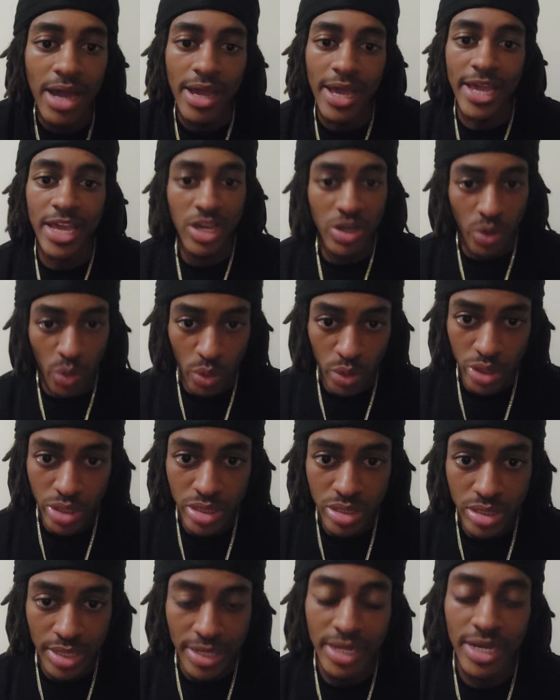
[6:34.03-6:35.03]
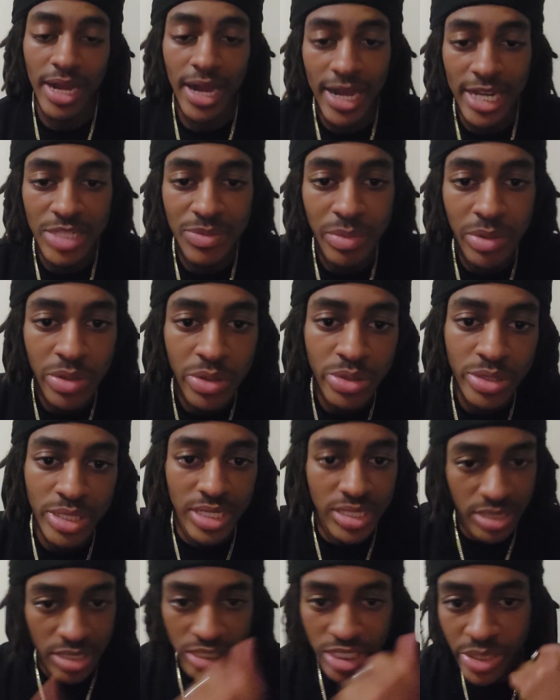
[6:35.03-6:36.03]
headquarters in the cosmos
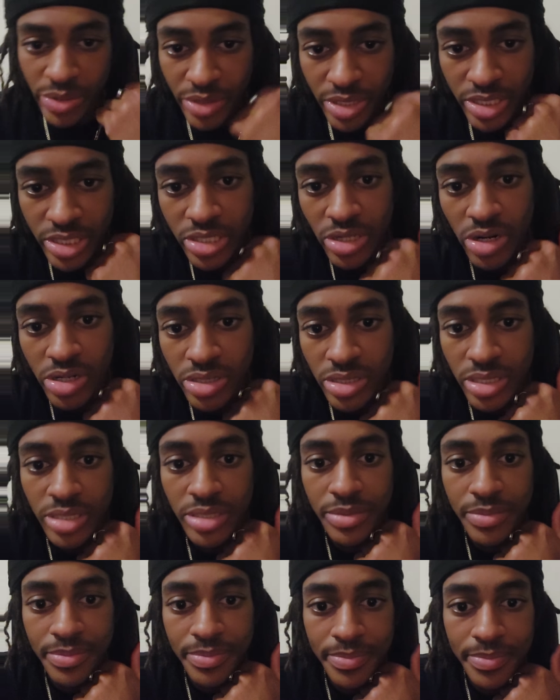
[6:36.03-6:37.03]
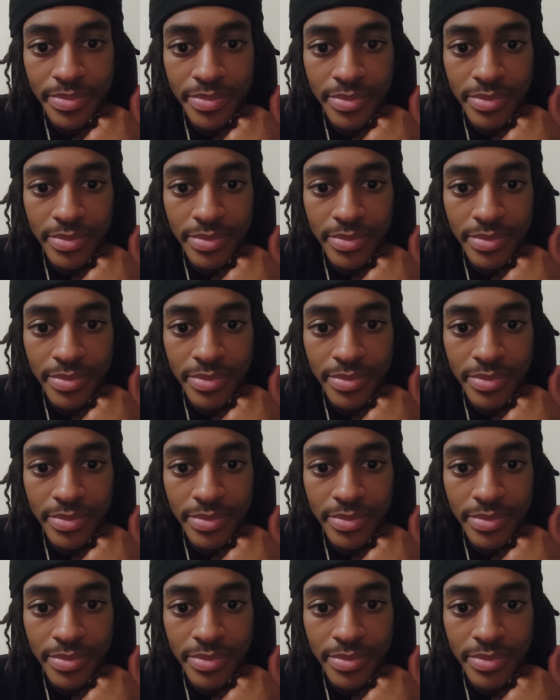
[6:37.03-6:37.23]
is the Sirius star system.